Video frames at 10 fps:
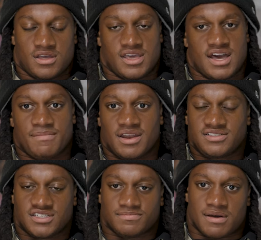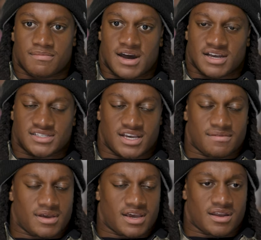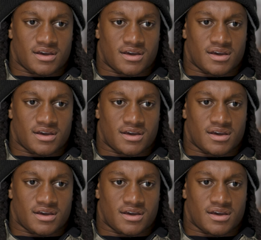Yeah, I mean, that's just my mindset, man.